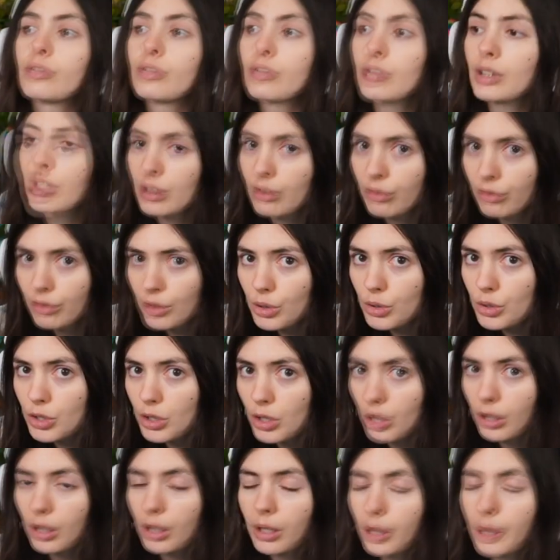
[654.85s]
in the
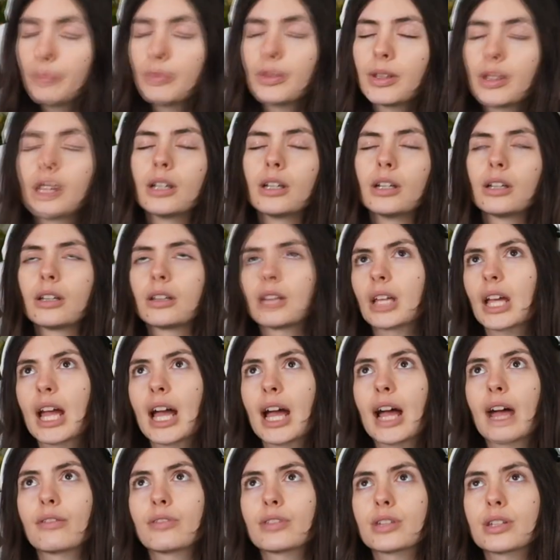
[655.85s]
future. They
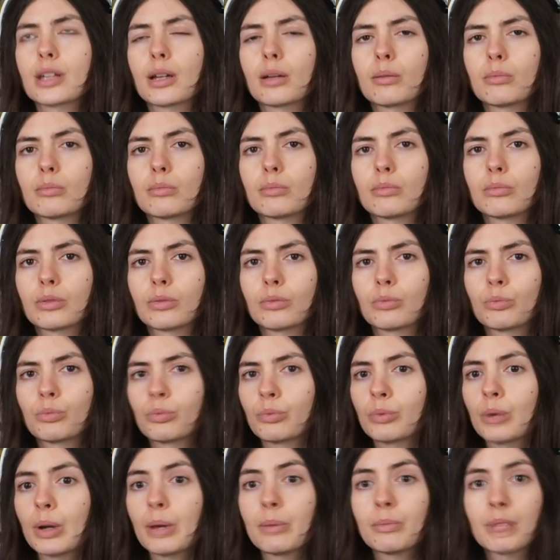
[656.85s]
have some
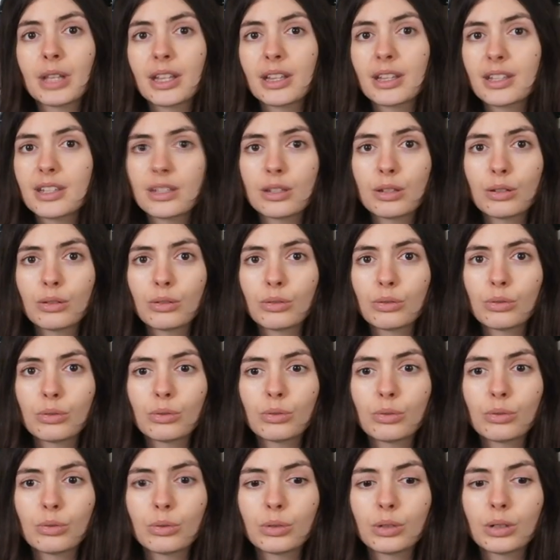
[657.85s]
remnants
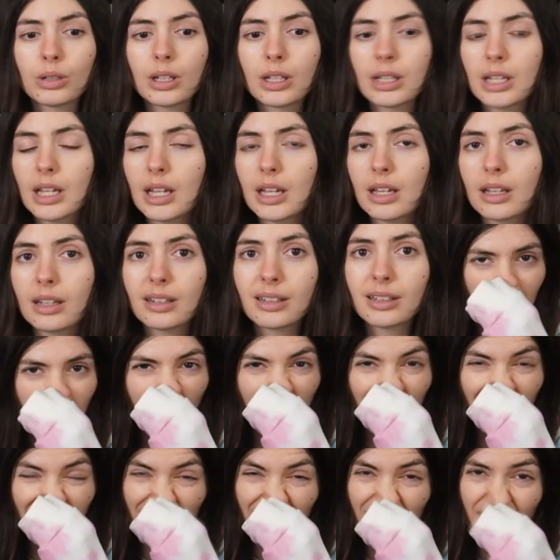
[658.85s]
to, again,
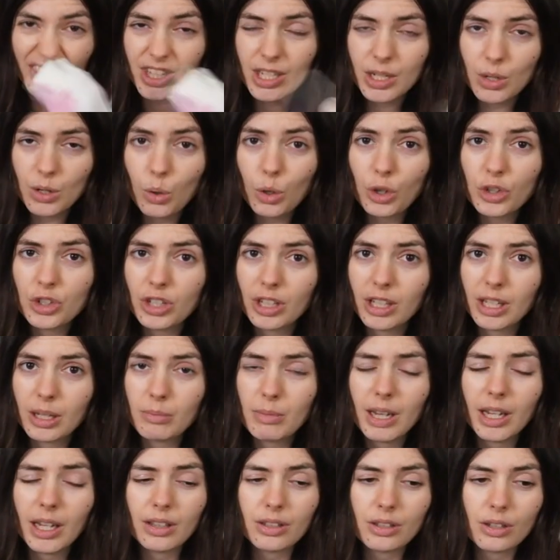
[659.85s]
obviously with Scorch and the
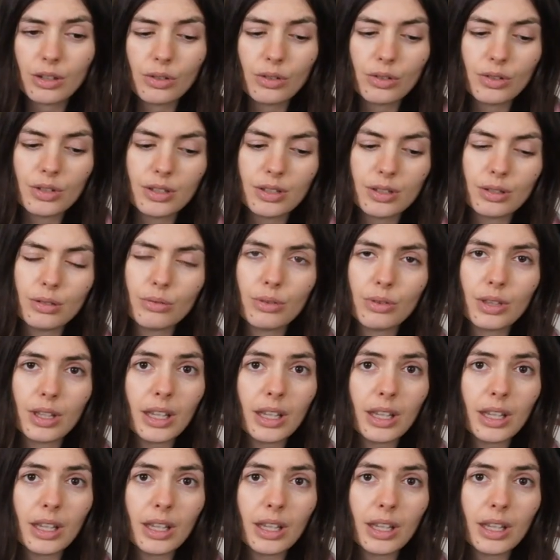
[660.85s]
Commandos, to the